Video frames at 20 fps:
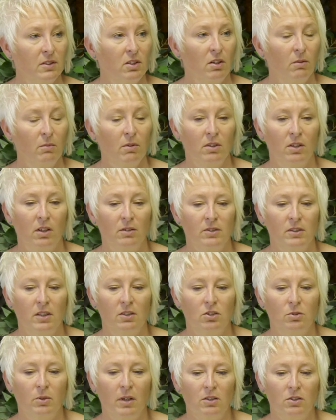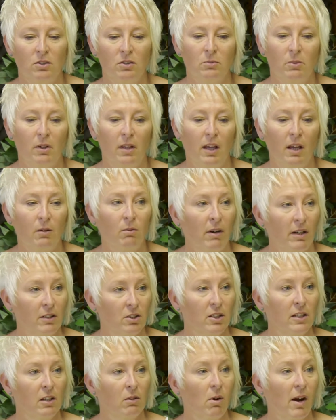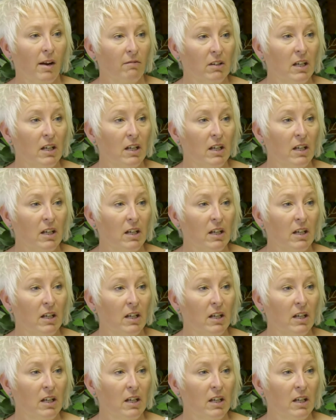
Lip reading: one of those situations where they were actually quite